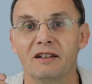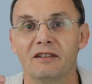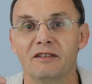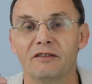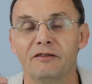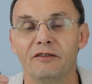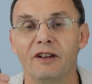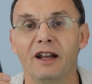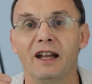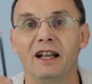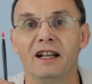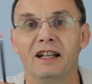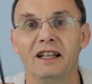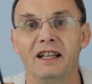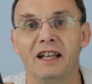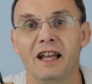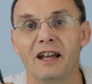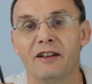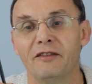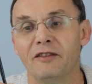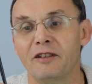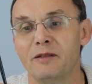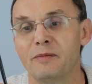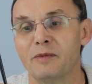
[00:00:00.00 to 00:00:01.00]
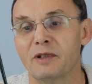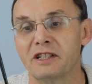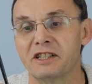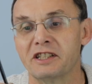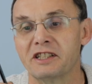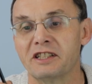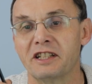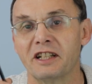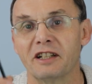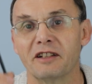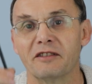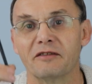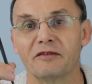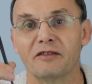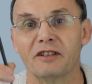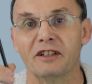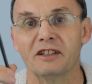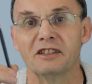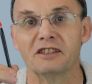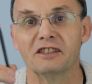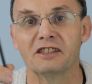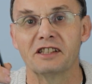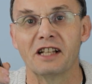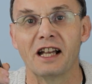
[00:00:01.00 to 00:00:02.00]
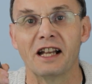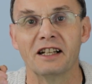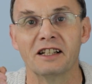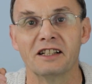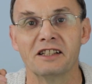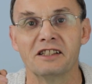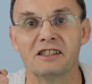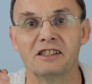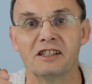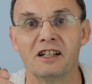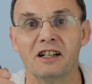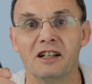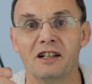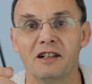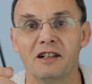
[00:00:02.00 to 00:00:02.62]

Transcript: fairly heavy by stick float standards.